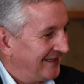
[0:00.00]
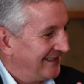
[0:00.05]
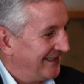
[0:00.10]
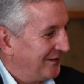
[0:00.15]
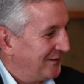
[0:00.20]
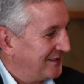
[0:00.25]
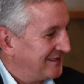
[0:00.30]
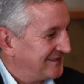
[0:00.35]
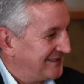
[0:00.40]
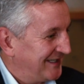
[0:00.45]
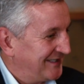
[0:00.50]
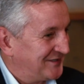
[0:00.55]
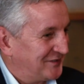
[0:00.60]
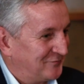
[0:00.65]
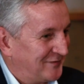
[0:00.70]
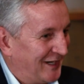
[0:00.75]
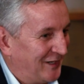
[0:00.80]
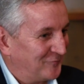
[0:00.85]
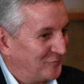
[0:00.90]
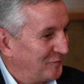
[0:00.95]
it's a
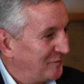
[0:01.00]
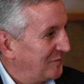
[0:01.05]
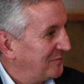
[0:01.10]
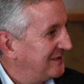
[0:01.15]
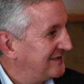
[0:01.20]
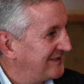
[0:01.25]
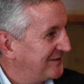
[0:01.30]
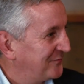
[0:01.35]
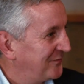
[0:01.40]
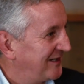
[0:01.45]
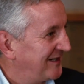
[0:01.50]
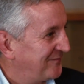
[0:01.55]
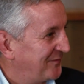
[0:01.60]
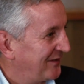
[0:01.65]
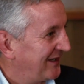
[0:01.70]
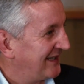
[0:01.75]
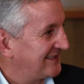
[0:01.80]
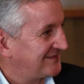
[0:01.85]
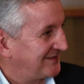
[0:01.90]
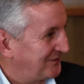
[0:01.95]
round robin meeting where
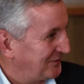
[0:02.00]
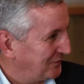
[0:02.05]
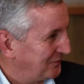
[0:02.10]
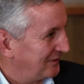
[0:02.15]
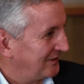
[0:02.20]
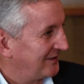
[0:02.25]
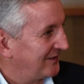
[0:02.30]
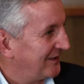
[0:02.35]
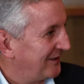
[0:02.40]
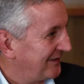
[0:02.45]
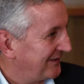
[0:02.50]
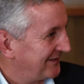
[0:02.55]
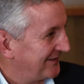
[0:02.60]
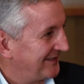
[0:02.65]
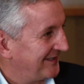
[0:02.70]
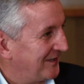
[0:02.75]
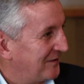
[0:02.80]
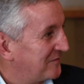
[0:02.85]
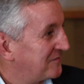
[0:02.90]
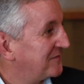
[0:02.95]
everyone has to do
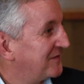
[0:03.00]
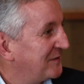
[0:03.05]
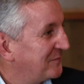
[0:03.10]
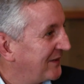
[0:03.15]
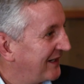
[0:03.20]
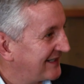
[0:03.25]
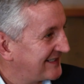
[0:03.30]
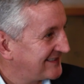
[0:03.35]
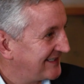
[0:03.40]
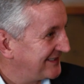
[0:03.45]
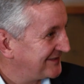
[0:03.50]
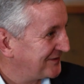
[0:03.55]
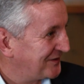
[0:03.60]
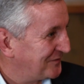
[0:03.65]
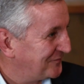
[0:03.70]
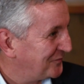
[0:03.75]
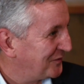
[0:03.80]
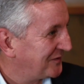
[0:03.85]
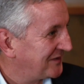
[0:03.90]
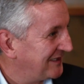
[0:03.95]
a feedback session
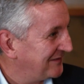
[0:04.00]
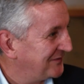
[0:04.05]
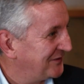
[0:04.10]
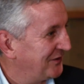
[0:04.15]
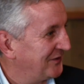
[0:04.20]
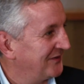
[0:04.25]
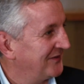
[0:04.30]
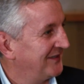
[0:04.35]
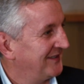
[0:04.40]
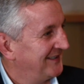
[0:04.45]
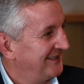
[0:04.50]
of what they've done.